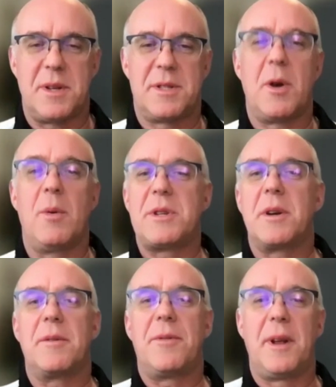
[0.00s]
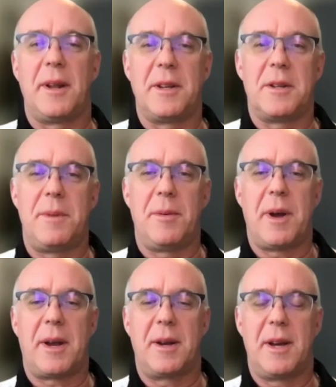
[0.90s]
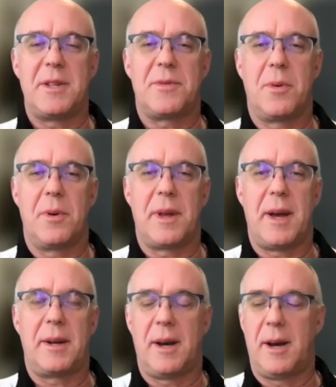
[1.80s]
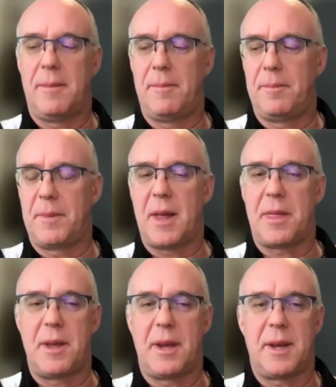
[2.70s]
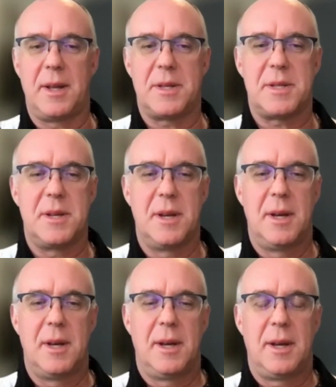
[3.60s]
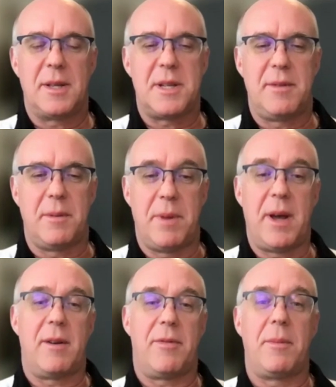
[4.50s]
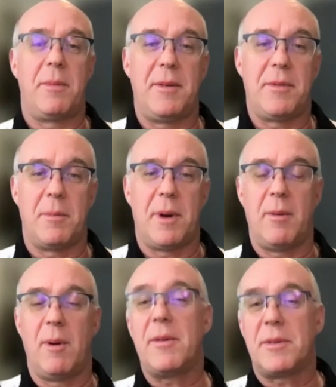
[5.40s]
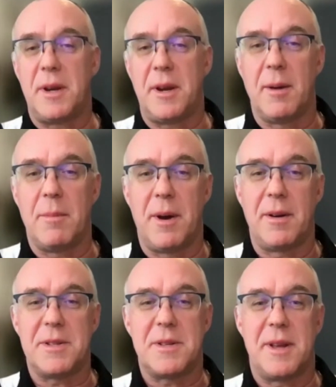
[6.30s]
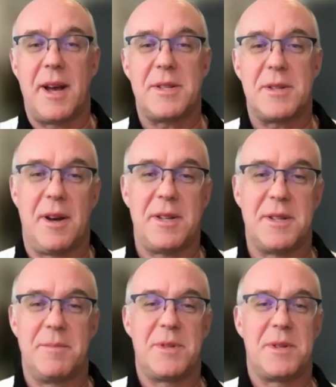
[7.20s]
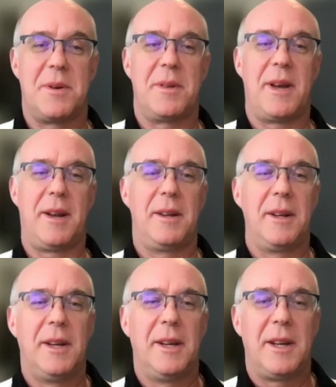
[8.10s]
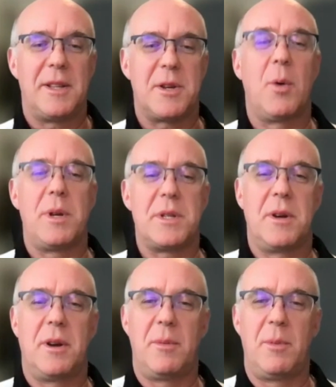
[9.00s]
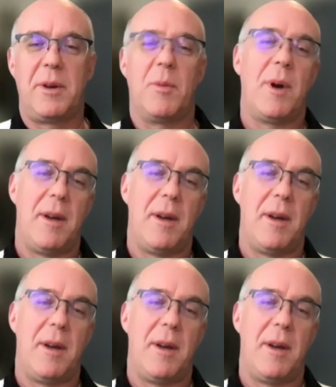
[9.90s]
It's always a good feeling to be recognized for that. Um, I think it's it's even better for me for my wife to hear about it, so that's awesome. So that it's always good when your wife